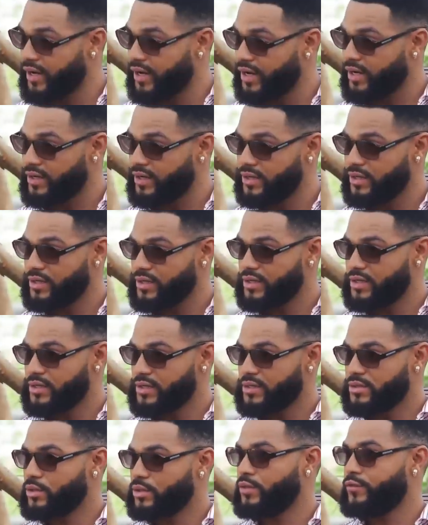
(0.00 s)
to marry her.
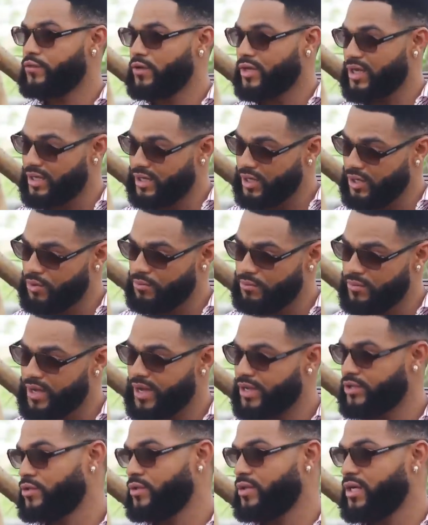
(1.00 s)
So if you
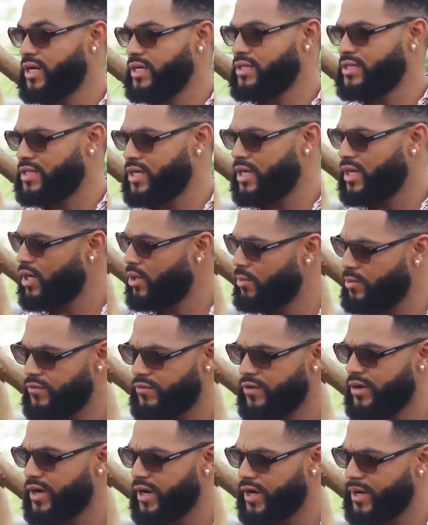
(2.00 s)
can help me actualize
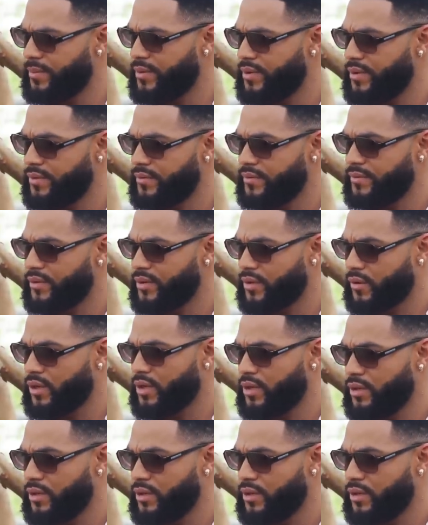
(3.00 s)
that, I'll be very happy.